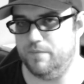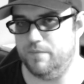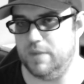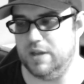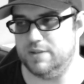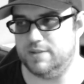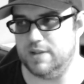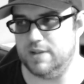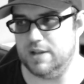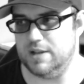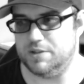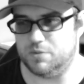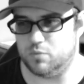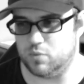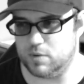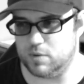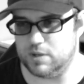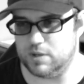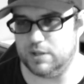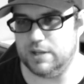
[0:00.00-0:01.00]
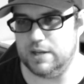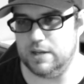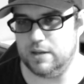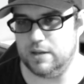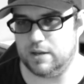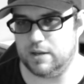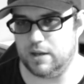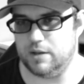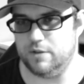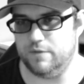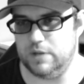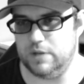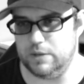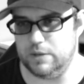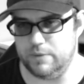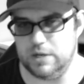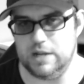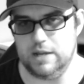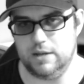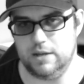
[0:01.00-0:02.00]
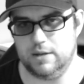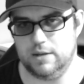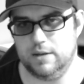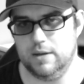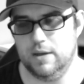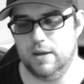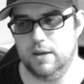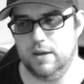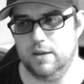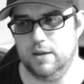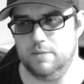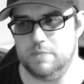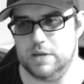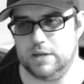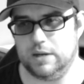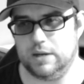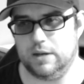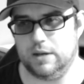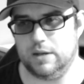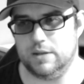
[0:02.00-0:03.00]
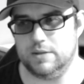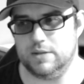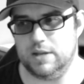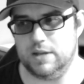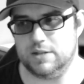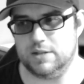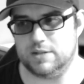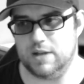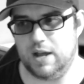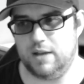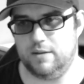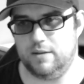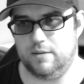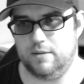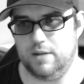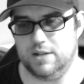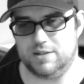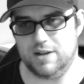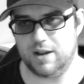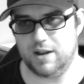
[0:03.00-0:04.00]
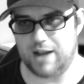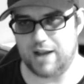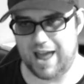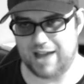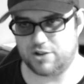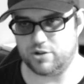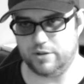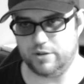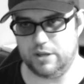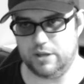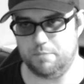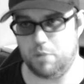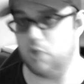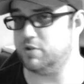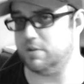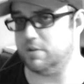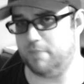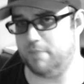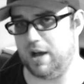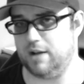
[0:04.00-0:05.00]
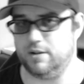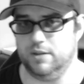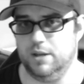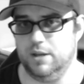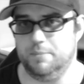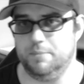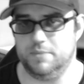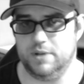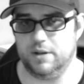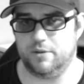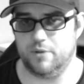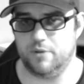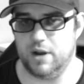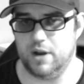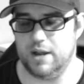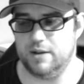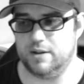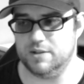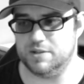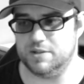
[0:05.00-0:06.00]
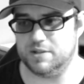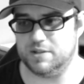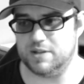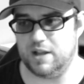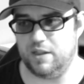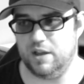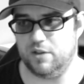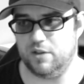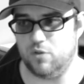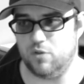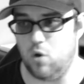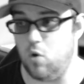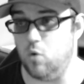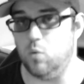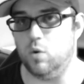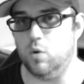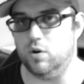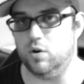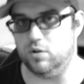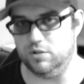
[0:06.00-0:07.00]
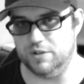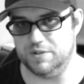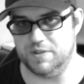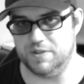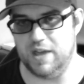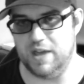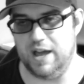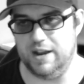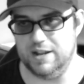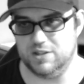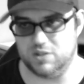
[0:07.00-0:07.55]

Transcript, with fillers: It's it's really kind of unique because it's not it's not actually post-apocalyptic, right? Because it's not like the whole world is that.